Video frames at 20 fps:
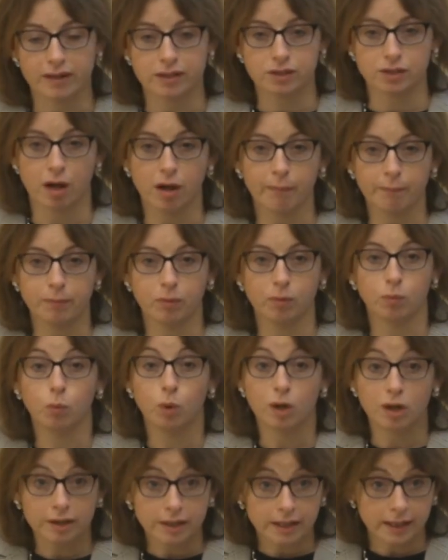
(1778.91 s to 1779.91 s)
example,
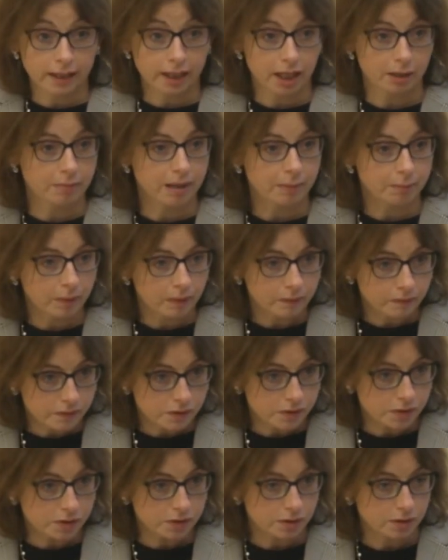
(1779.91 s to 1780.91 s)
working
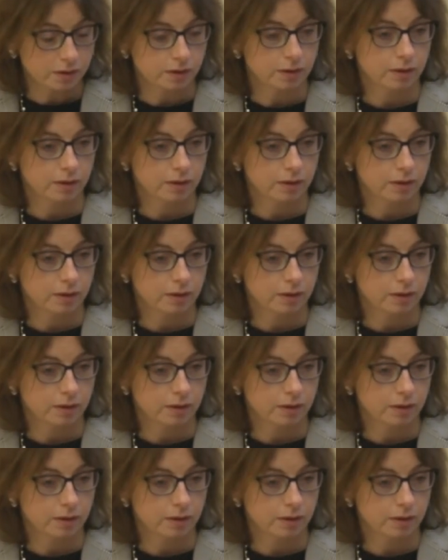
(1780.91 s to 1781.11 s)
commitments,